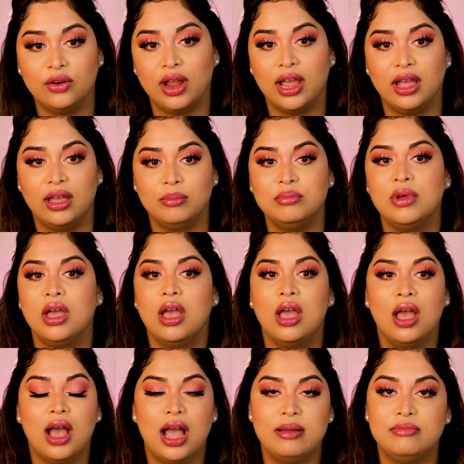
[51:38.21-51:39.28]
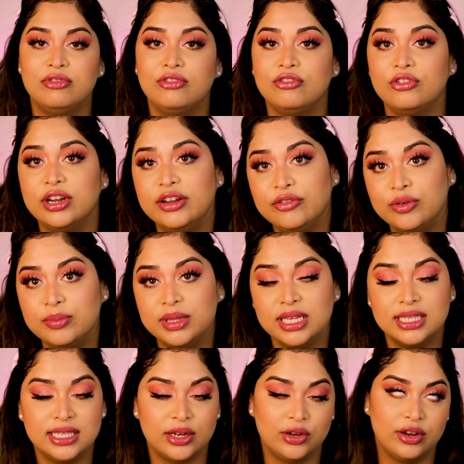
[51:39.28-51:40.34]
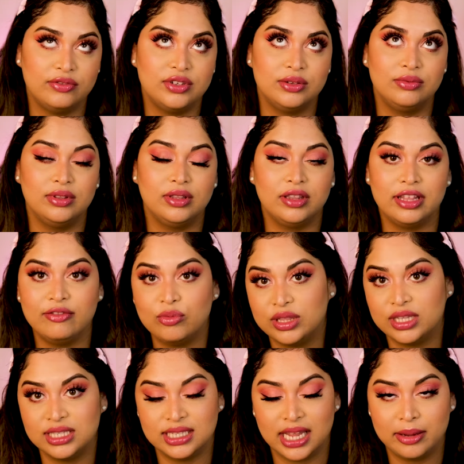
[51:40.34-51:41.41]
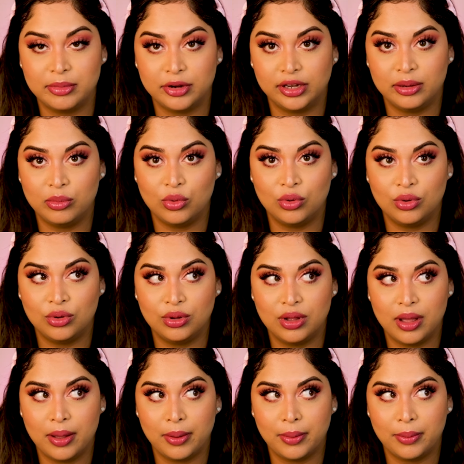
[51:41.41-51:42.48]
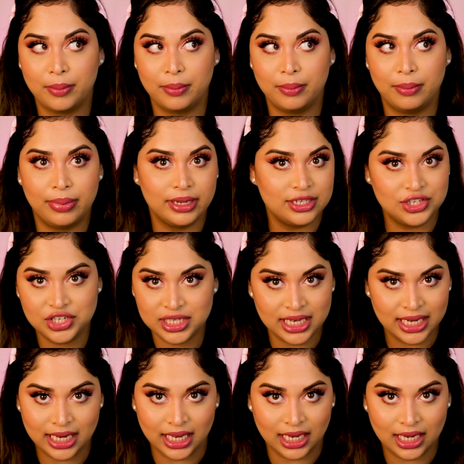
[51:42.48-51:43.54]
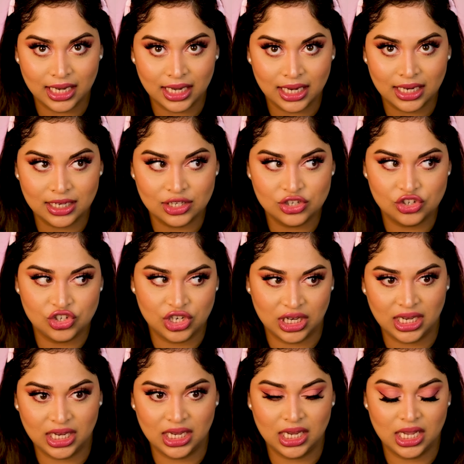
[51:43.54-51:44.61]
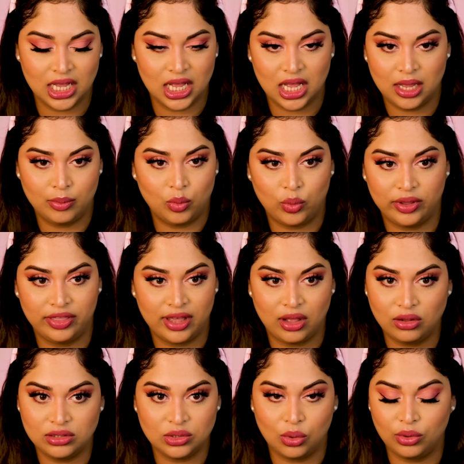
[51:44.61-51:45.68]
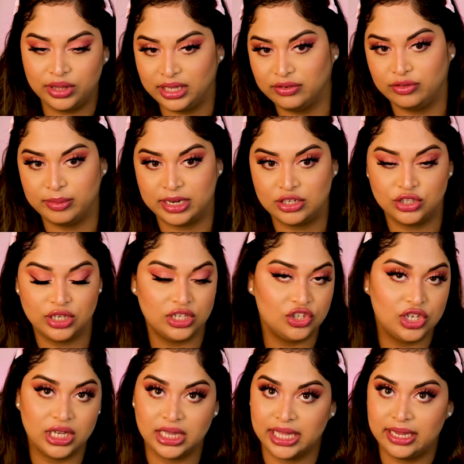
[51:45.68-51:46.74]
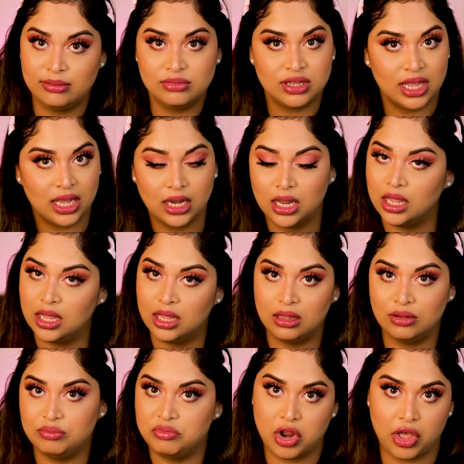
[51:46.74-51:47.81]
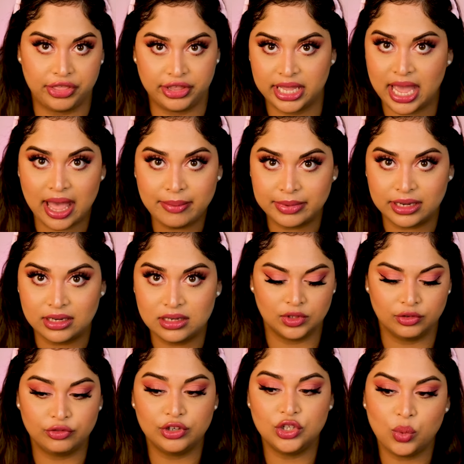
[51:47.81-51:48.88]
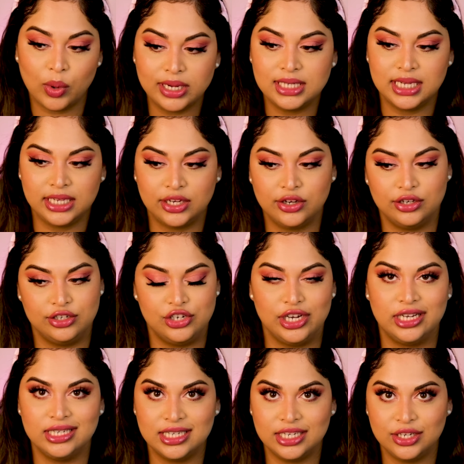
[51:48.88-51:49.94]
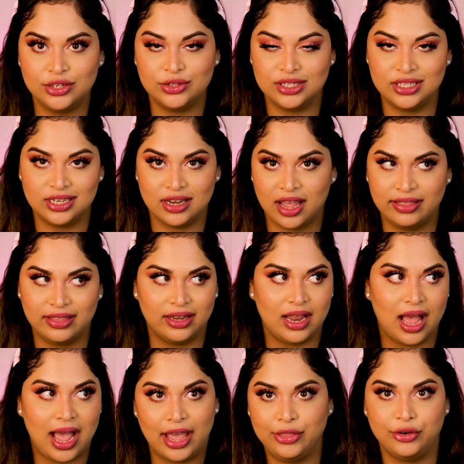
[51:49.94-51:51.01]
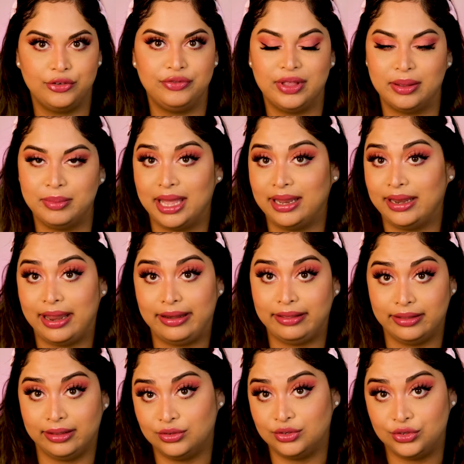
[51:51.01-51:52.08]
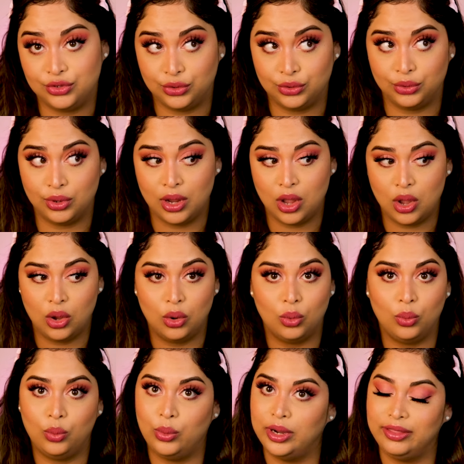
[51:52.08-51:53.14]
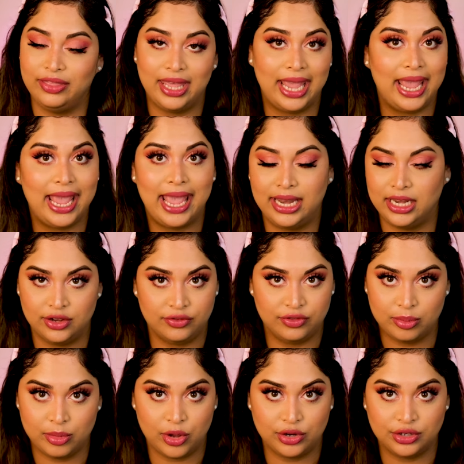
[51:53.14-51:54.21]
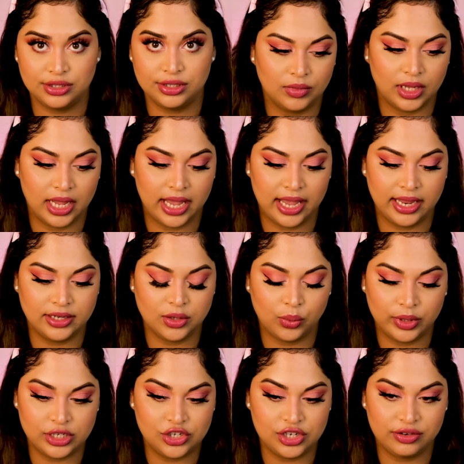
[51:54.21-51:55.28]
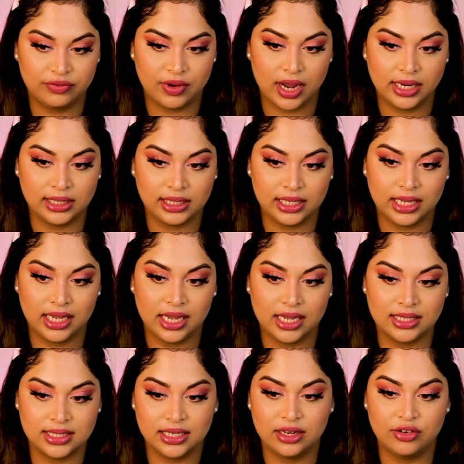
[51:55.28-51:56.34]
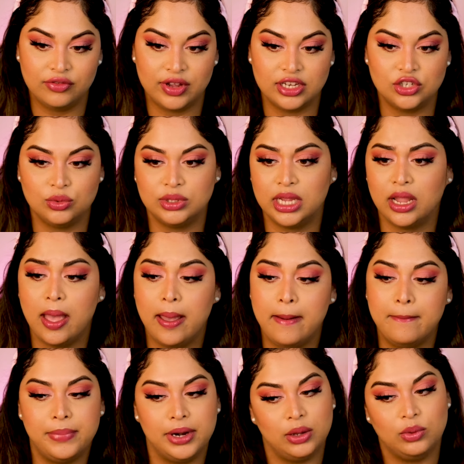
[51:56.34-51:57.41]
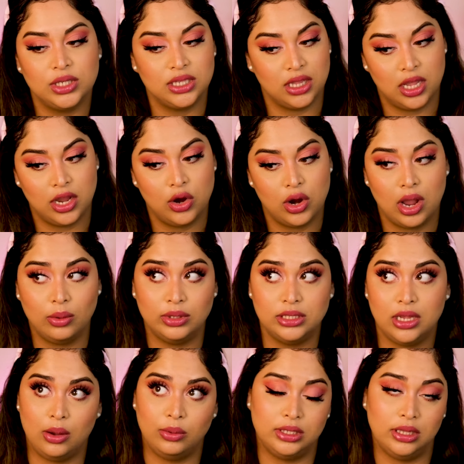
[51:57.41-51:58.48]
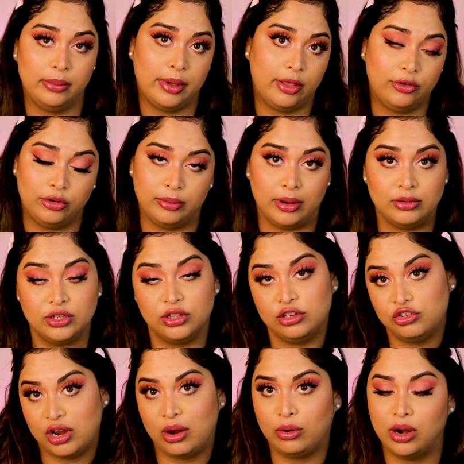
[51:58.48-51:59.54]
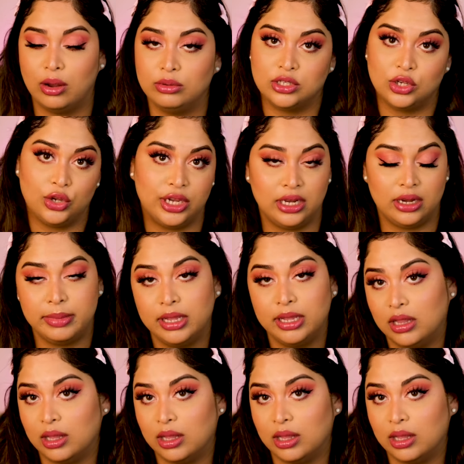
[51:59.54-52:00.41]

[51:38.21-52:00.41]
I'm free from this. I don't have to live with this nightmare anymore. But she didn't. She withheld all the information and she claimed that nothing happened. For 20 years, she continued to deny that either of them had anything to do with any of the murders. And when she finally did confess, she was like, but I wasn't there. I was in the bathroom. I was in the shower. I was cooking a meal.